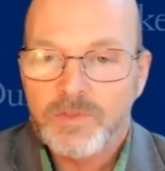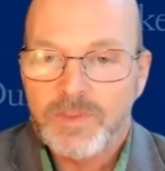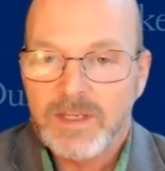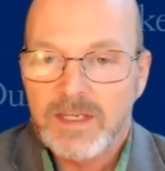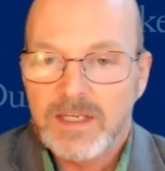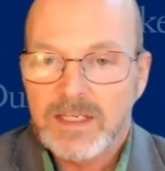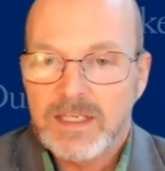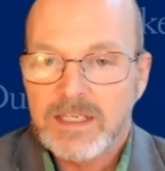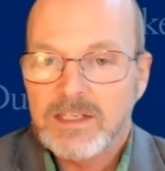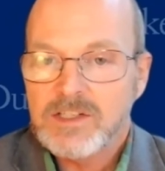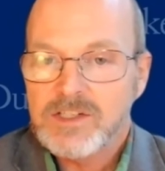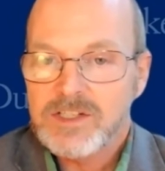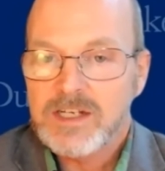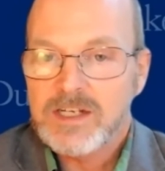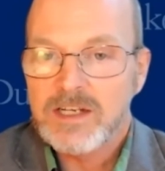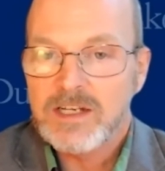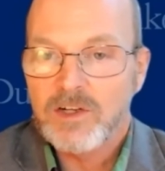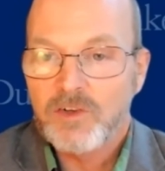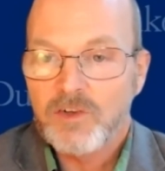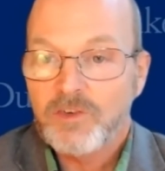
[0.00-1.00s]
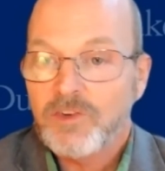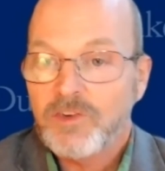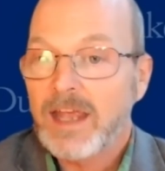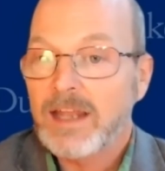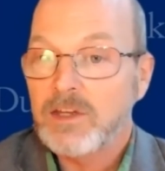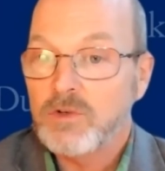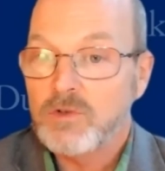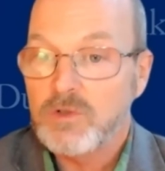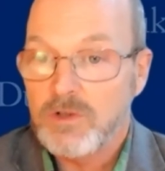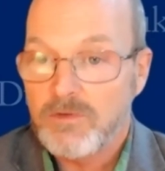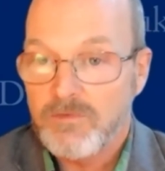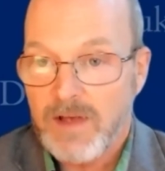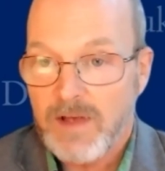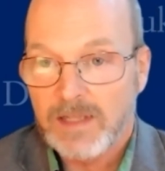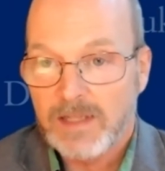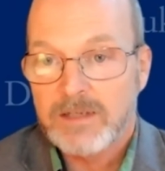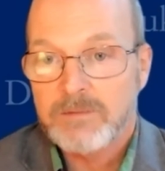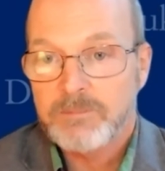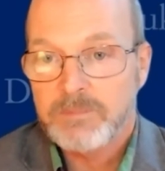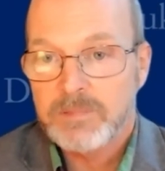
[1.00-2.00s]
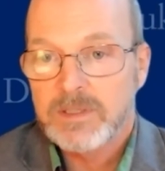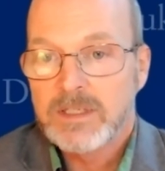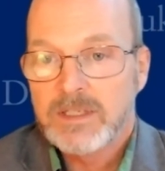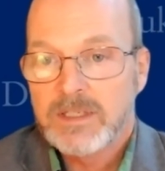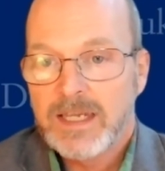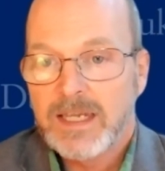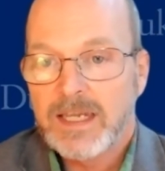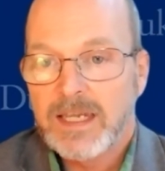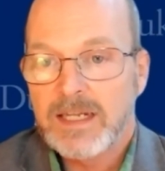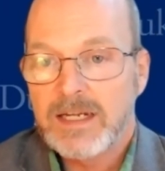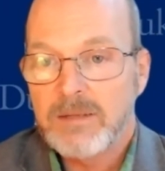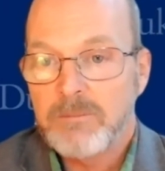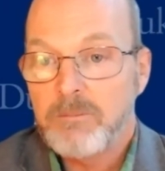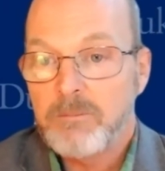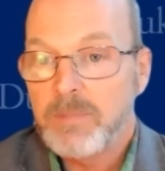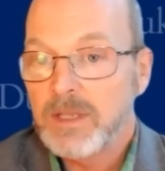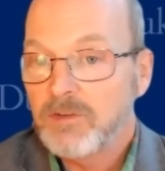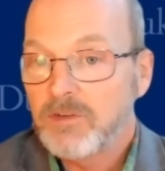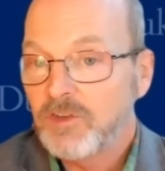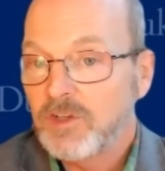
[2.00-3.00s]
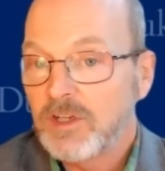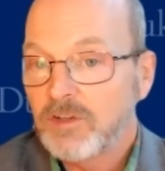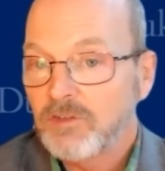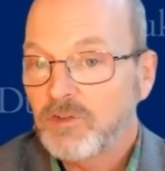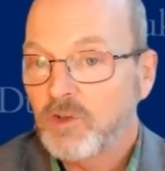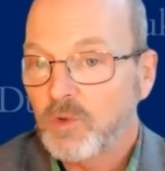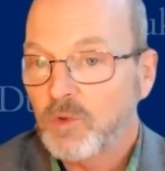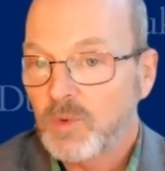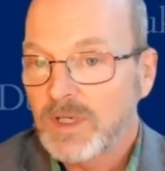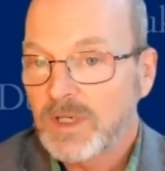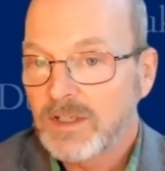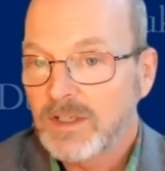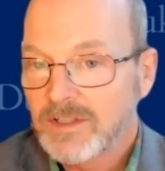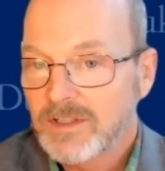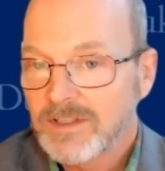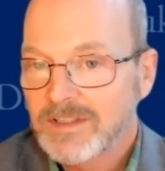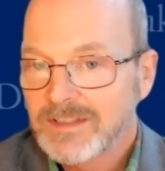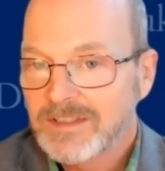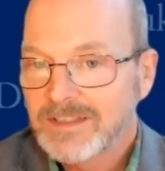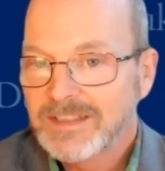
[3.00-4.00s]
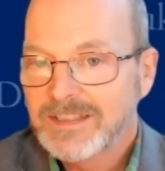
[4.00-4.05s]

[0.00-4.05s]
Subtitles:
thinking skills that you develop in a business career